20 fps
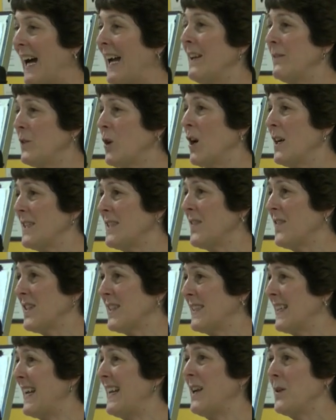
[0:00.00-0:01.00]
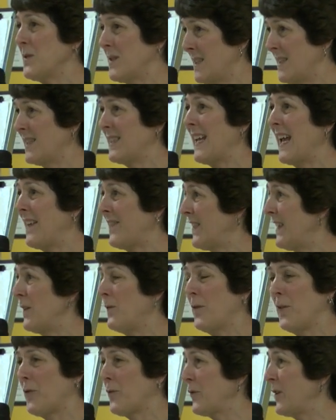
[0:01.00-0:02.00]
I have gone to the State House and sat there
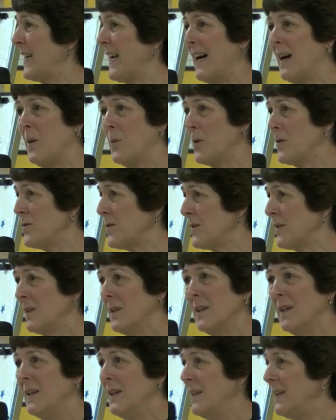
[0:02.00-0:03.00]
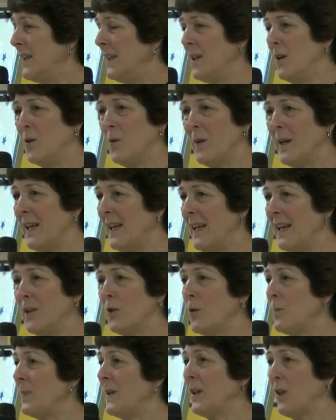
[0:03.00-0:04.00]
for three hours. You know, it, it
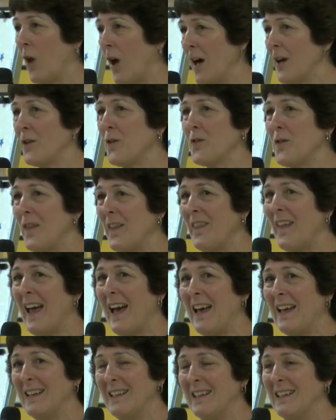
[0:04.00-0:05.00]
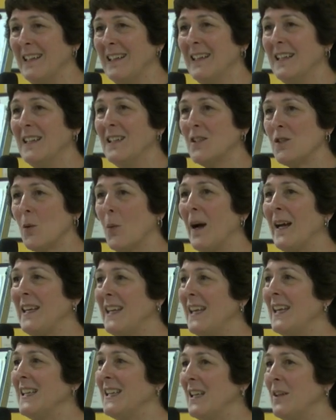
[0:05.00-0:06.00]
could be longer than that. So I
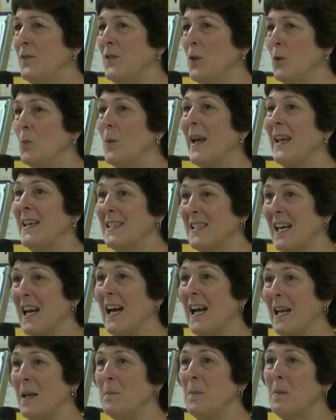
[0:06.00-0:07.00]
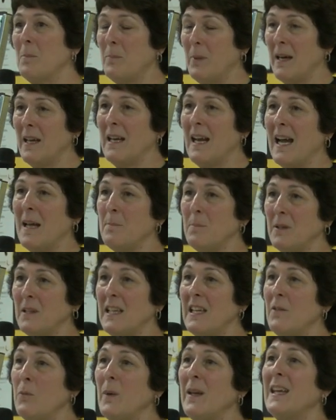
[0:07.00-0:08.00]
can't give you a time, but I
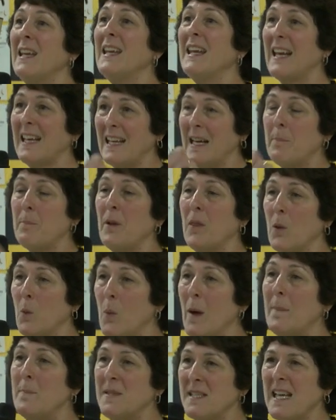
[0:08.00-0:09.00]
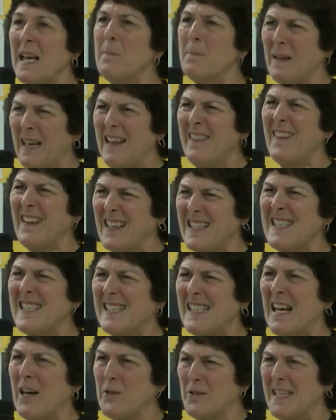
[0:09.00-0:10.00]
believe we can get it up on the website, but I think it
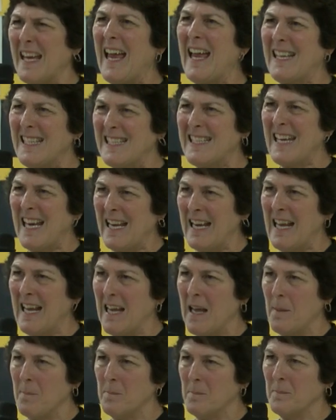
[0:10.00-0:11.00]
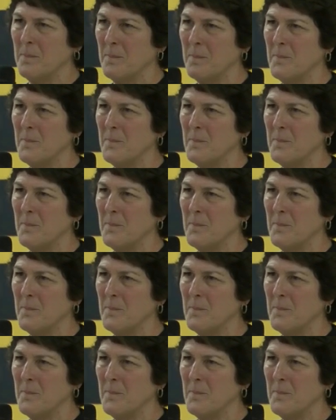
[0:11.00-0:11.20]
starts at 10 a.m.